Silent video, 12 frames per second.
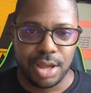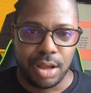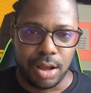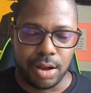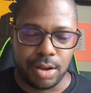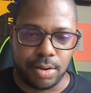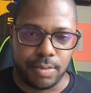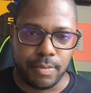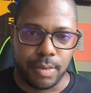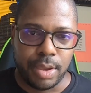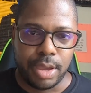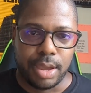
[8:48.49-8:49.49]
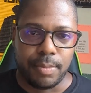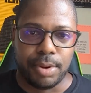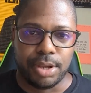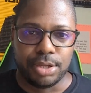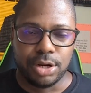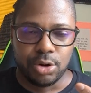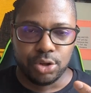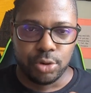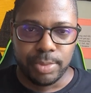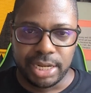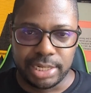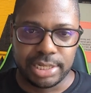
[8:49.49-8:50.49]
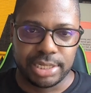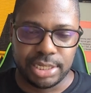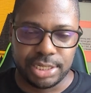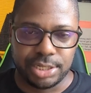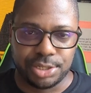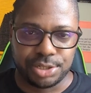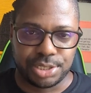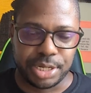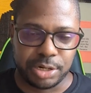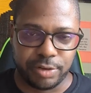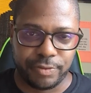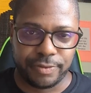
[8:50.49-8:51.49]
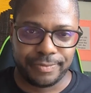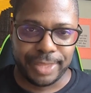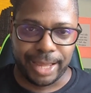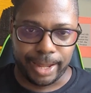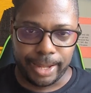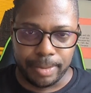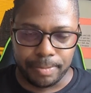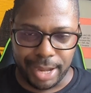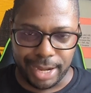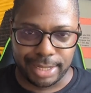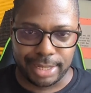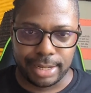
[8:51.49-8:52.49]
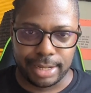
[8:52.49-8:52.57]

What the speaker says: Um, but you're making decisions yourself that impact,